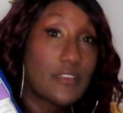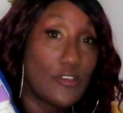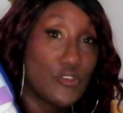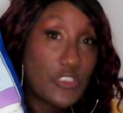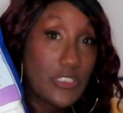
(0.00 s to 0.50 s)

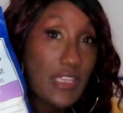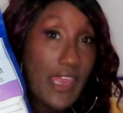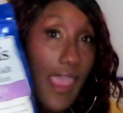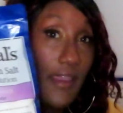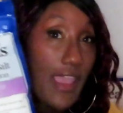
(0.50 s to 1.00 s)
solution
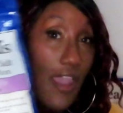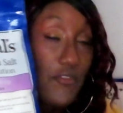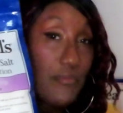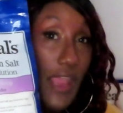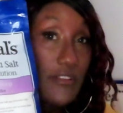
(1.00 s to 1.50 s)
that I
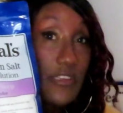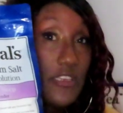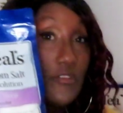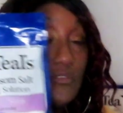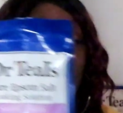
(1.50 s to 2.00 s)
got from Dr.
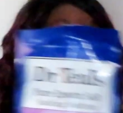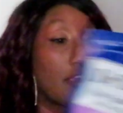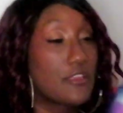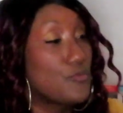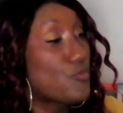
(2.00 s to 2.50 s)
Teals. Now,
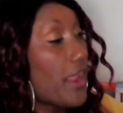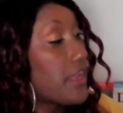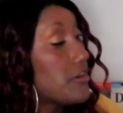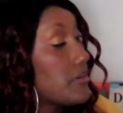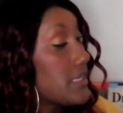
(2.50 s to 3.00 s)
this one
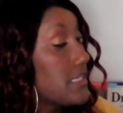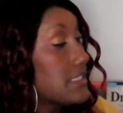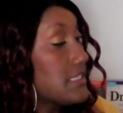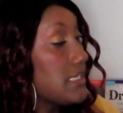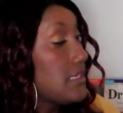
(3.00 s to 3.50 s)
right here
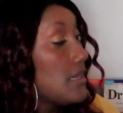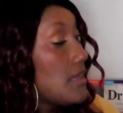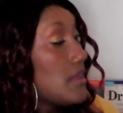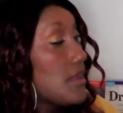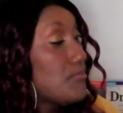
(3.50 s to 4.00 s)
is the
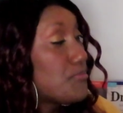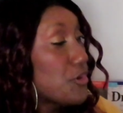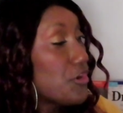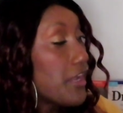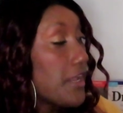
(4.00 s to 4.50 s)

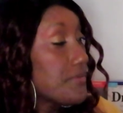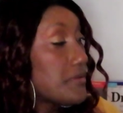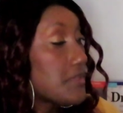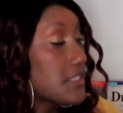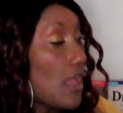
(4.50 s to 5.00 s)
Pure
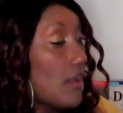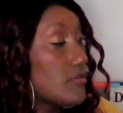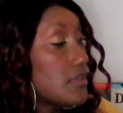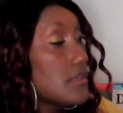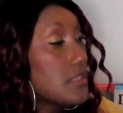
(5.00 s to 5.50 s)
Epsom
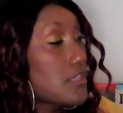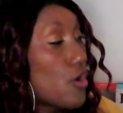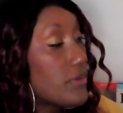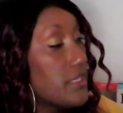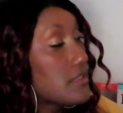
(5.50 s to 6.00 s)
Salt
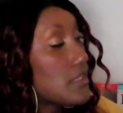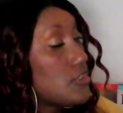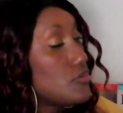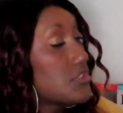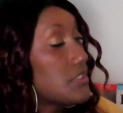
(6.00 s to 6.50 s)
Soaking
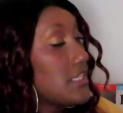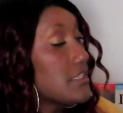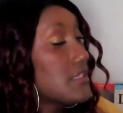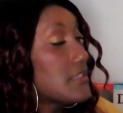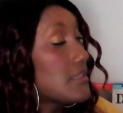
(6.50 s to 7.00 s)
Solution.
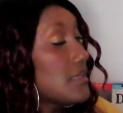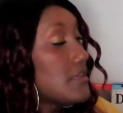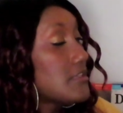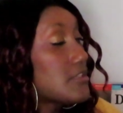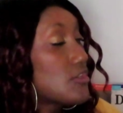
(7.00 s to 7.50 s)
This is
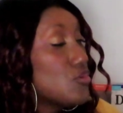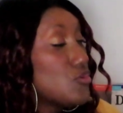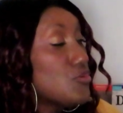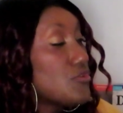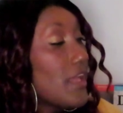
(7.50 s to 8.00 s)

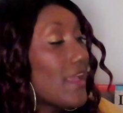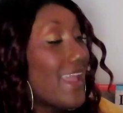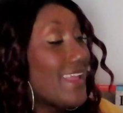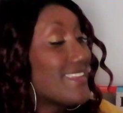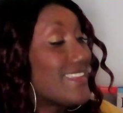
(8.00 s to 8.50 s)
Soothe
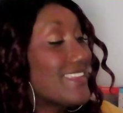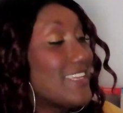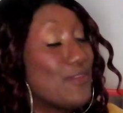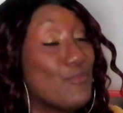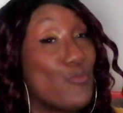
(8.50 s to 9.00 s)
and
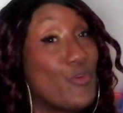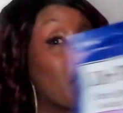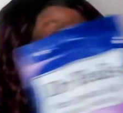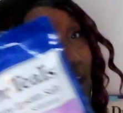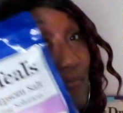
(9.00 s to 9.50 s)
Sleep
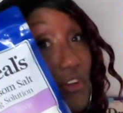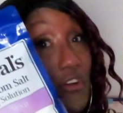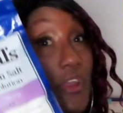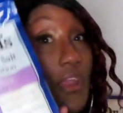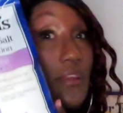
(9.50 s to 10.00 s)
with
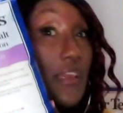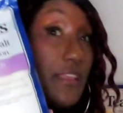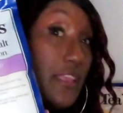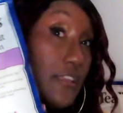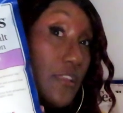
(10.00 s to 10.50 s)
Lavender.
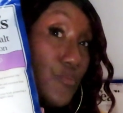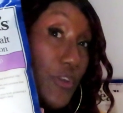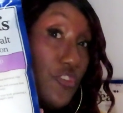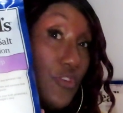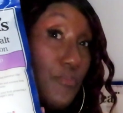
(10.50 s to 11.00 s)
Now, this is
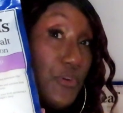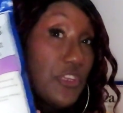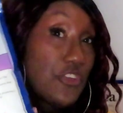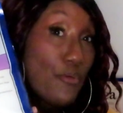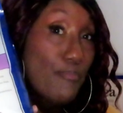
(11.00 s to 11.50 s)
what you can
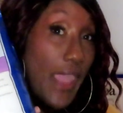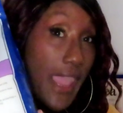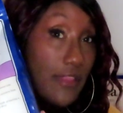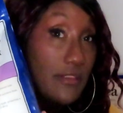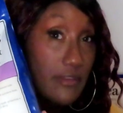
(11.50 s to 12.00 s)
put in your
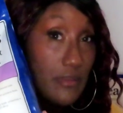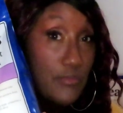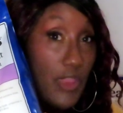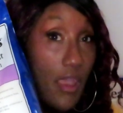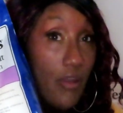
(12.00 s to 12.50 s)

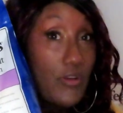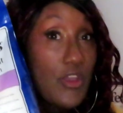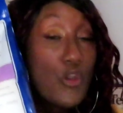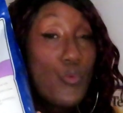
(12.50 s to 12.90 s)
bathtub, y'all